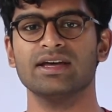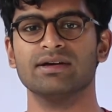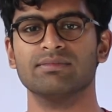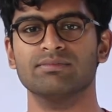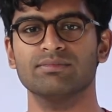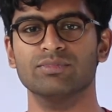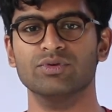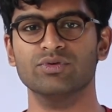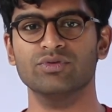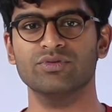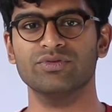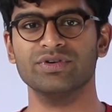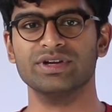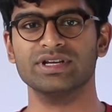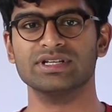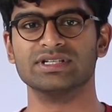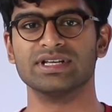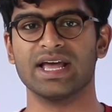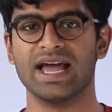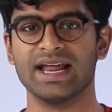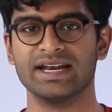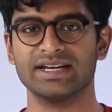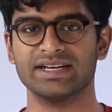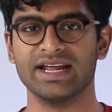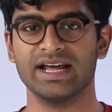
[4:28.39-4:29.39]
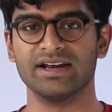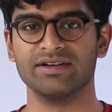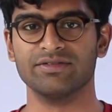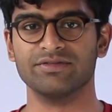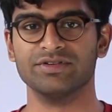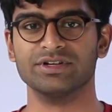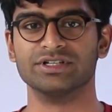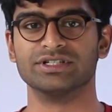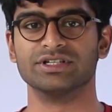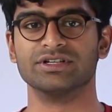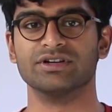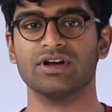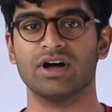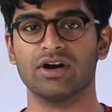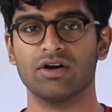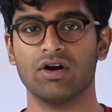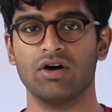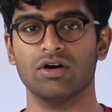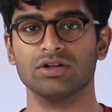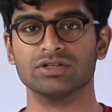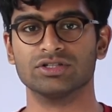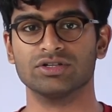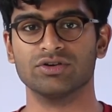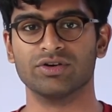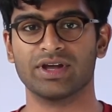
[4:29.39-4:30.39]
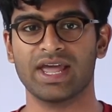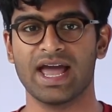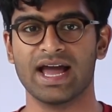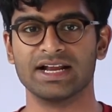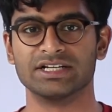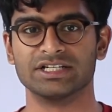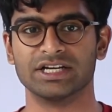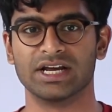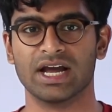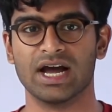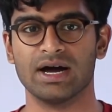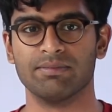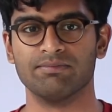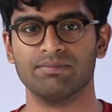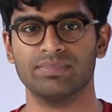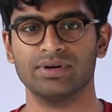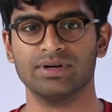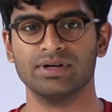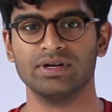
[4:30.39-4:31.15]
movies, and television are also catching up.